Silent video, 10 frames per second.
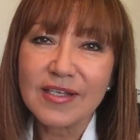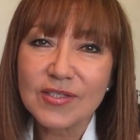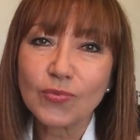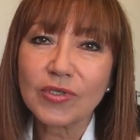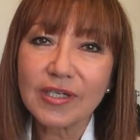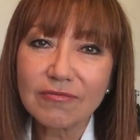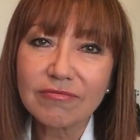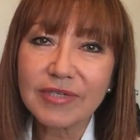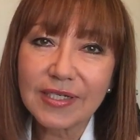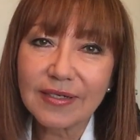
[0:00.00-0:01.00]
So what I'd
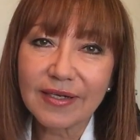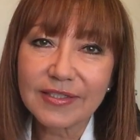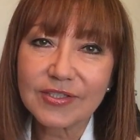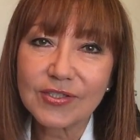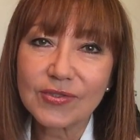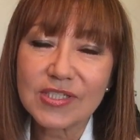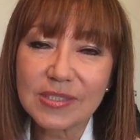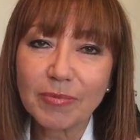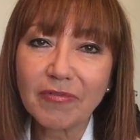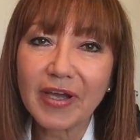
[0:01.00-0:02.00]
really like to do is
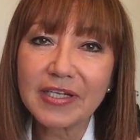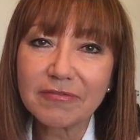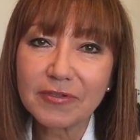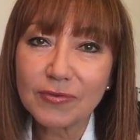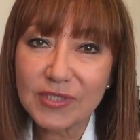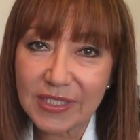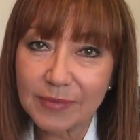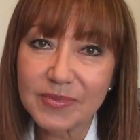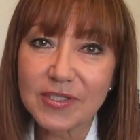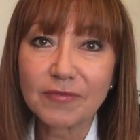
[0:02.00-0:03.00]
to provide a few
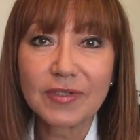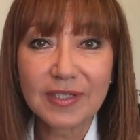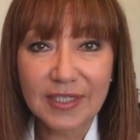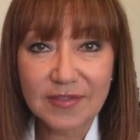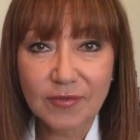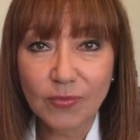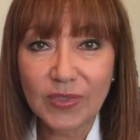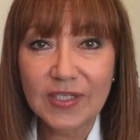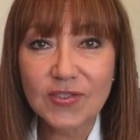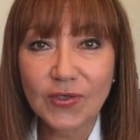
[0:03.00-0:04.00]
tips over the next few
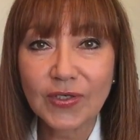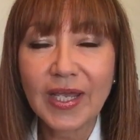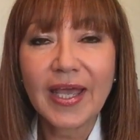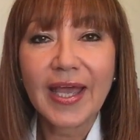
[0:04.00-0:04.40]
weeks on